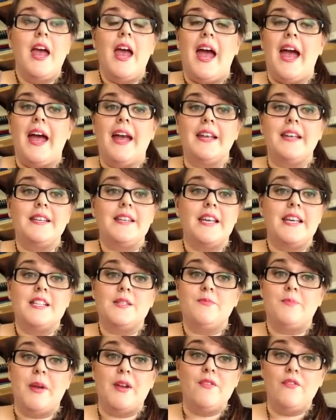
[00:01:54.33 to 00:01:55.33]
and
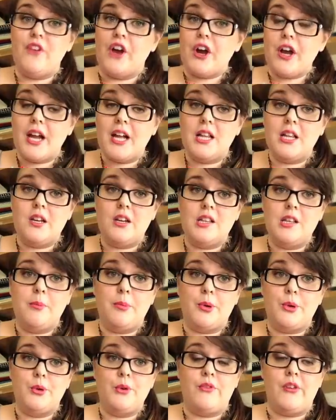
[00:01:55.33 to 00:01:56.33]
it's been very clearly
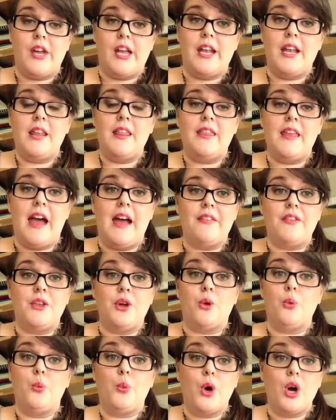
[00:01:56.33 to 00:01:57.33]
proven that
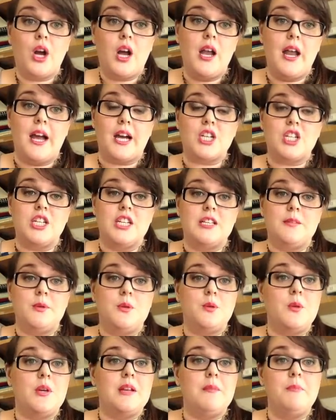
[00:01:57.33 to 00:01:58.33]
there were connections
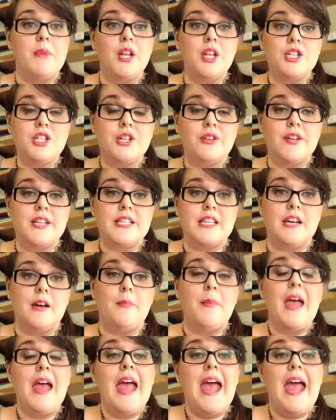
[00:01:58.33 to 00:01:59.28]
between militarism